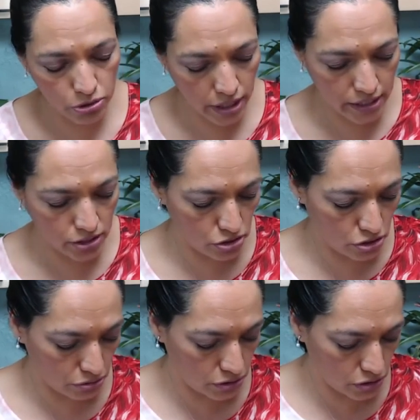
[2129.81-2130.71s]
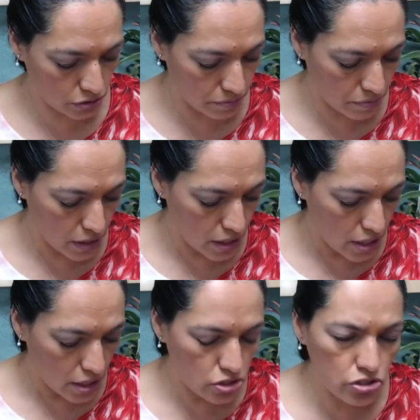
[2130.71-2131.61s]
We are in YouTube too.
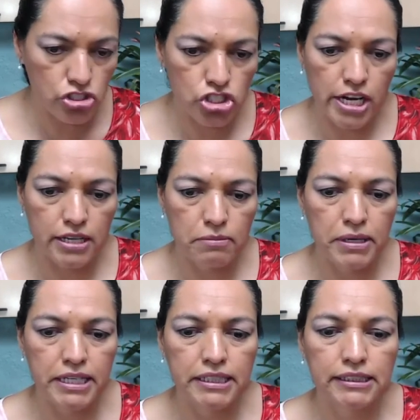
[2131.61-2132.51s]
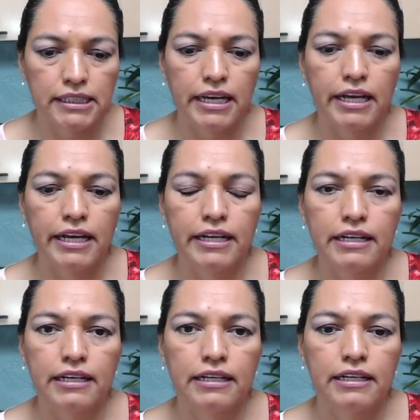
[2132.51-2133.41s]
Just share it, please.
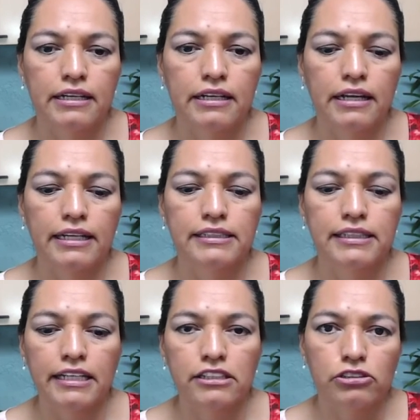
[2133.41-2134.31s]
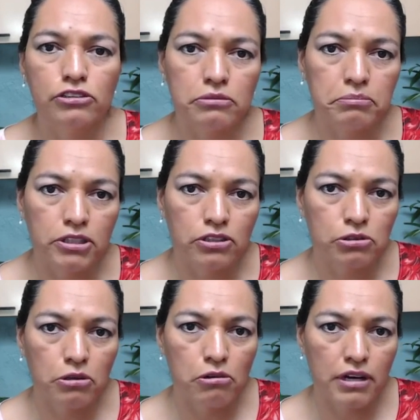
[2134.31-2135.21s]
And stay tuned because
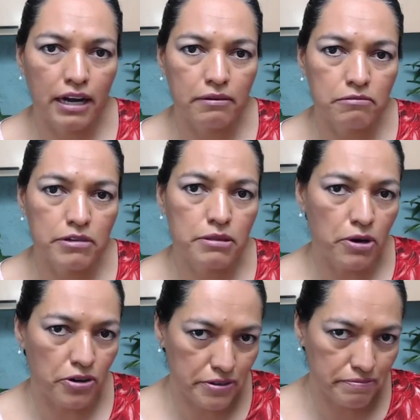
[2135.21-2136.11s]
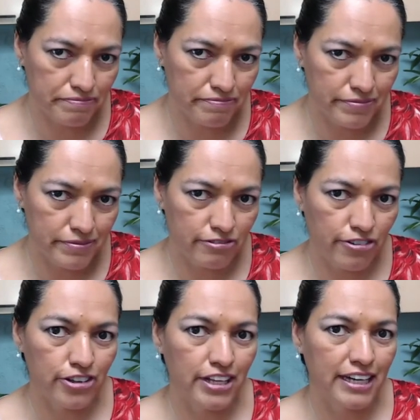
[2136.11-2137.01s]
we will come with more
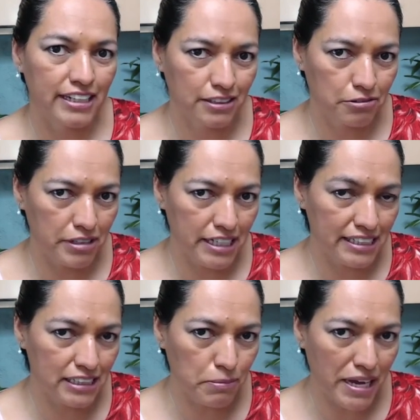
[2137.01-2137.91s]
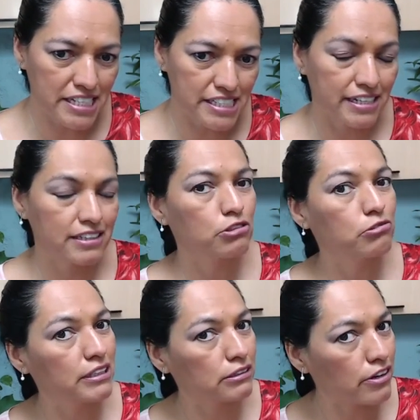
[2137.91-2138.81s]
for the next week in Spanish and 2
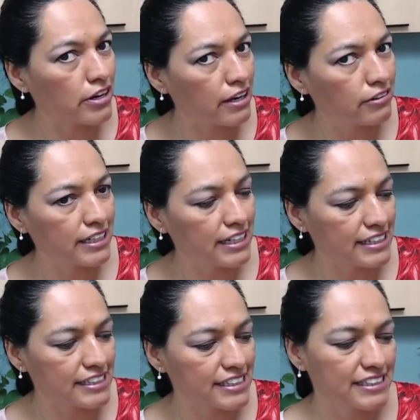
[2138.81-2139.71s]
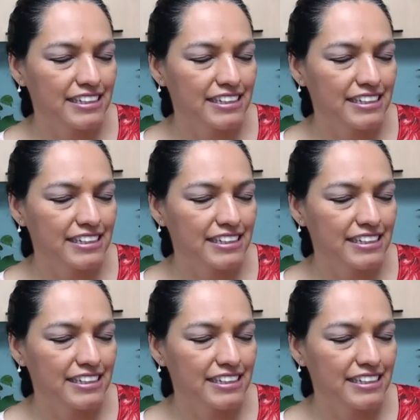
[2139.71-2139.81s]
weeks from now in English.